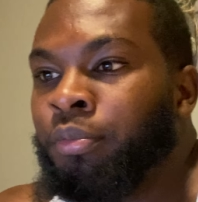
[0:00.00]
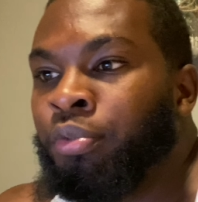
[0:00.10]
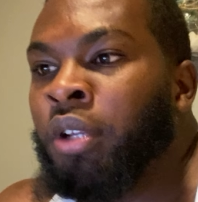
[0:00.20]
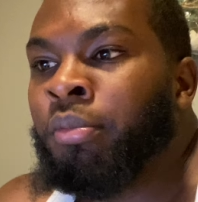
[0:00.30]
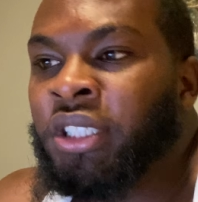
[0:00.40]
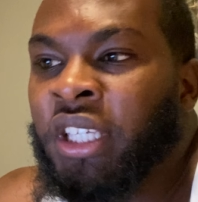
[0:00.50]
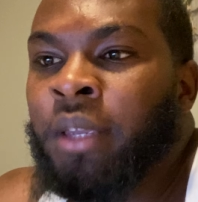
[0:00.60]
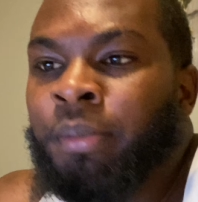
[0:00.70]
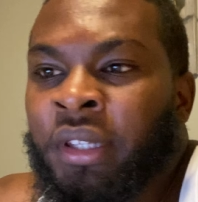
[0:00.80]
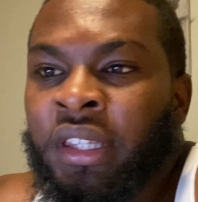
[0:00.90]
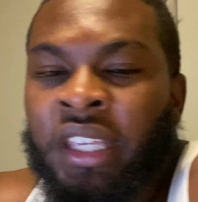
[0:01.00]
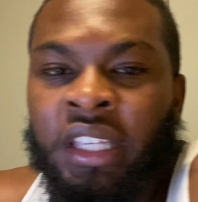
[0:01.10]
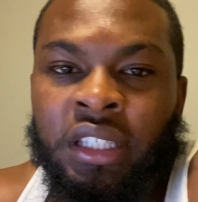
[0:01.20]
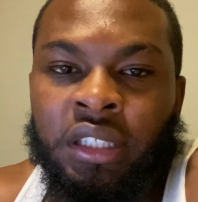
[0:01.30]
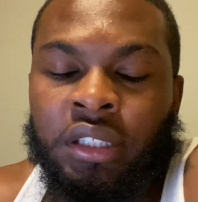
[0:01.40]
pretty much keeping
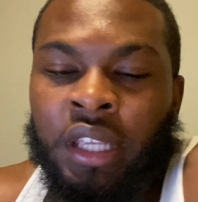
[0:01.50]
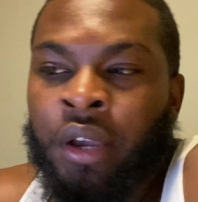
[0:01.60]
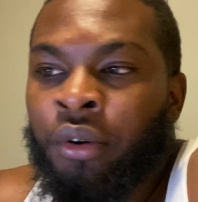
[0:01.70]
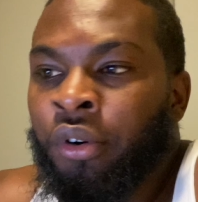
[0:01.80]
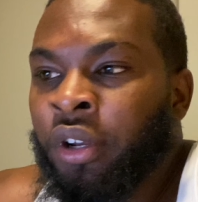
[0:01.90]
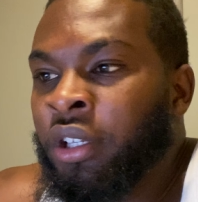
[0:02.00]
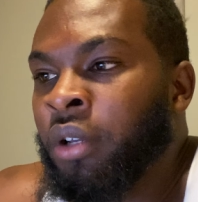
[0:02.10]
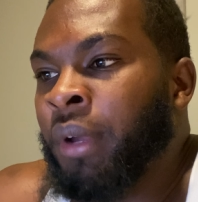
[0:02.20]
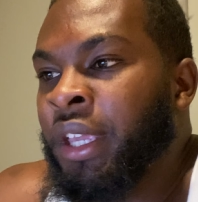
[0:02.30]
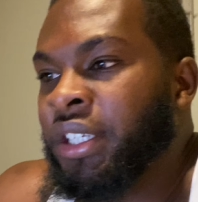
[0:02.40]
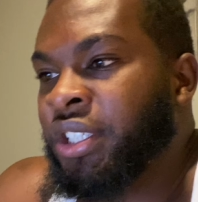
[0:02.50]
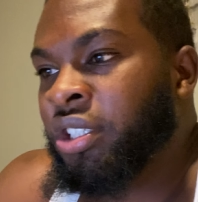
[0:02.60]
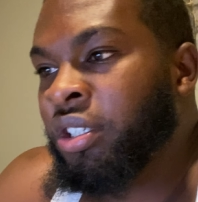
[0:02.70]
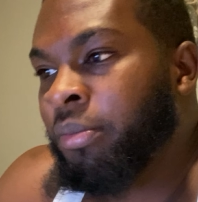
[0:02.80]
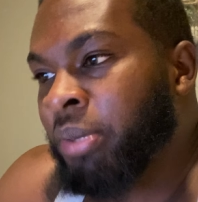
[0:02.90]
things in order the way it
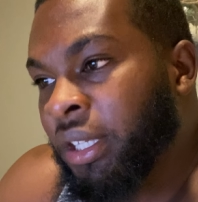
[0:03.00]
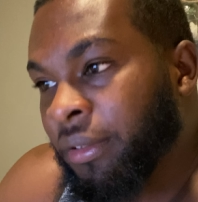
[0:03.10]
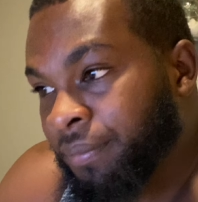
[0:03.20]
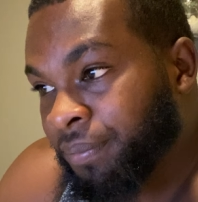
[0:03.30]
should be